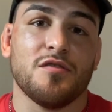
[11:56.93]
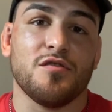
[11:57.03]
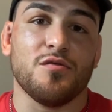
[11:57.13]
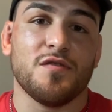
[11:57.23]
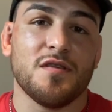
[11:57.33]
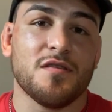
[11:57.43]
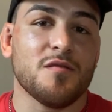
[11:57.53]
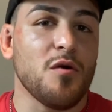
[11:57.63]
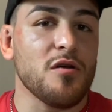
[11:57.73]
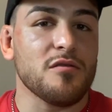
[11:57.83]
Do you see the
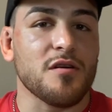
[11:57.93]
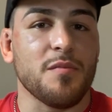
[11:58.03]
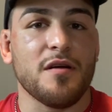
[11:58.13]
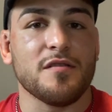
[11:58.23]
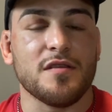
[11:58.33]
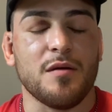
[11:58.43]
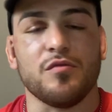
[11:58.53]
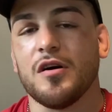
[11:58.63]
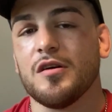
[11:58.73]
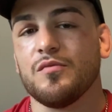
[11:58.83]
small little comparison I
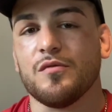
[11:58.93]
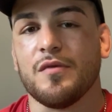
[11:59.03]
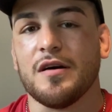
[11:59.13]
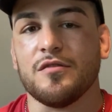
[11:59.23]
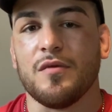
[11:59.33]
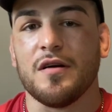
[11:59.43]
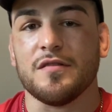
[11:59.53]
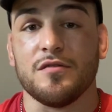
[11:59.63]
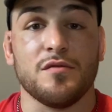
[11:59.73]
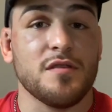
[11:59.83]
brought up with Ronda
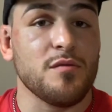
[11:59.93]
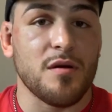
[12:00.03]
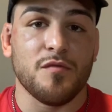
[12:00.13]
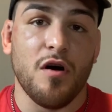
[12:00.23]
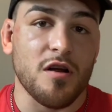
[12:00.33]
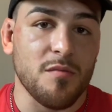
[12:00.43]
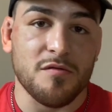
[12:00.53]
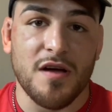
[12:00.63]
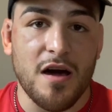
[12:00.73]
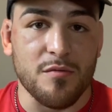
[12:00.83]
Rousey? You see what talking about,
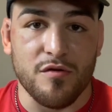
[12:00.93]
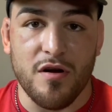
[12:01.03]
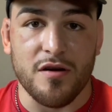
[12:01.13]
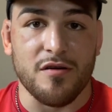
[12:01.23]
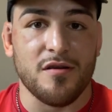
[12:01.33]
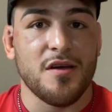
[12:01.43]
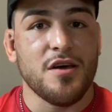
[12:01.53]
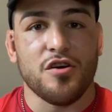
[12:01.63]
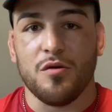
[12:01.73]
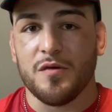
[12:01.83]
the Conor McGregor,
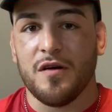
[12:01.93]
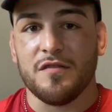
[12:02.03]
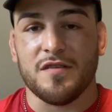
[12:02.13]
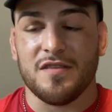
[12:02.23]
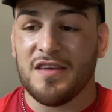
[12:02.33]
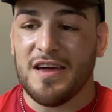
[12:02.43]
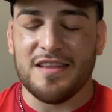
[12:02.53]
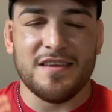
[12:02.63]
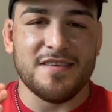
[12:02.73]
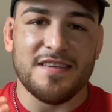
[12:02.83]
Colby Covington thing?
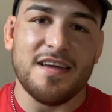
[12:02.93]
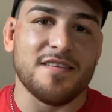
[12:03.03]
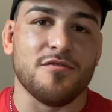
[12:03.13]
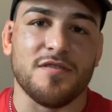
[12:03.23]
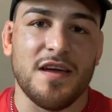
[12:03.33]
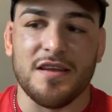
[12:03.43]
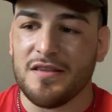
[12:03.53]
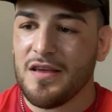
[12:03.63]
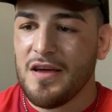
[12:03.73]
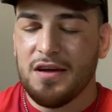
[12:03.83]
At least that's
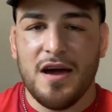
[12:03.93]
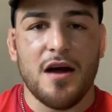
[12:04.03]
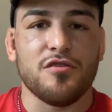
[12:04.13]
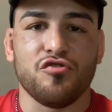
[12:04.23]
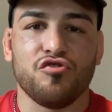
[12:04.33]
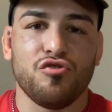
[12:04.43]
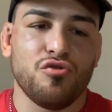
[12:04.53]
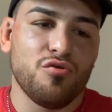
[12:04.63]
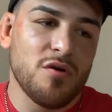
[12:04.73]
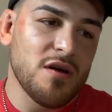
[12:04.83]
entertaining. Conor's
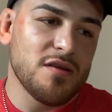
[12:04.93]
true.